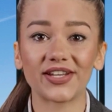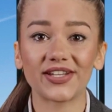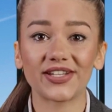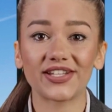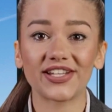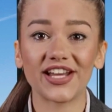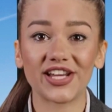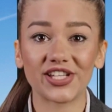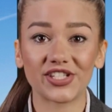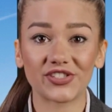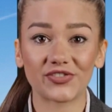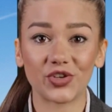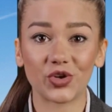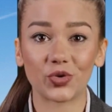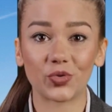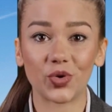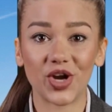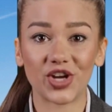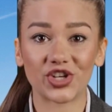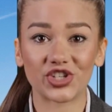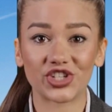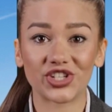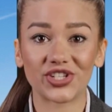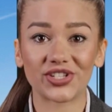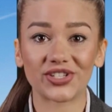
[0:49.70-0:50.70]
Thanks for
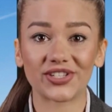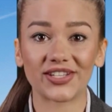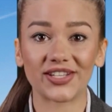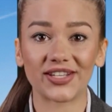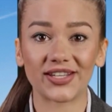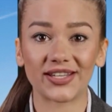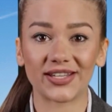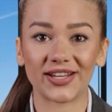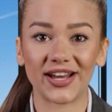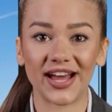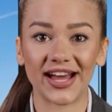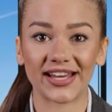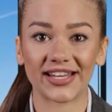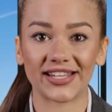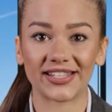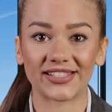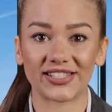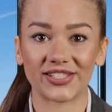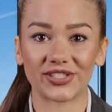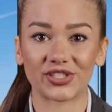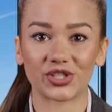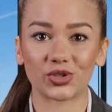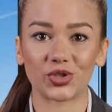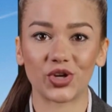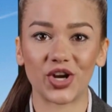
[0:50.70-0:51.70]
watching. Like and
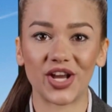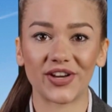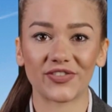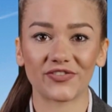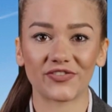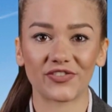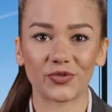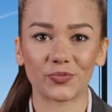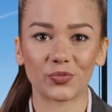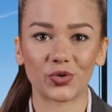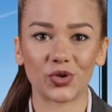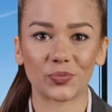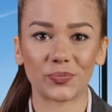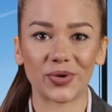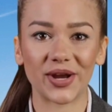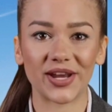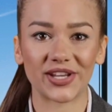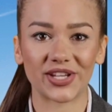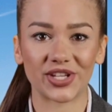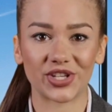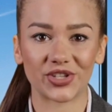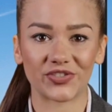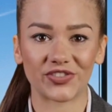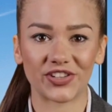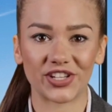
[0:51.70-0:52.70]
subscribe for more
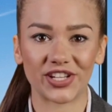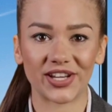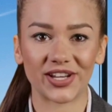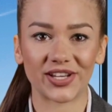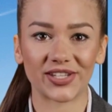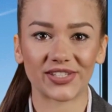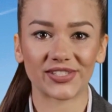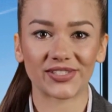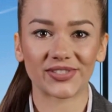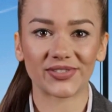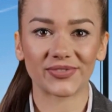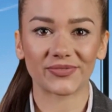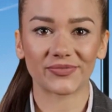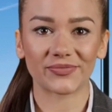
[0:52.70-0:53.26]
Medicare videos.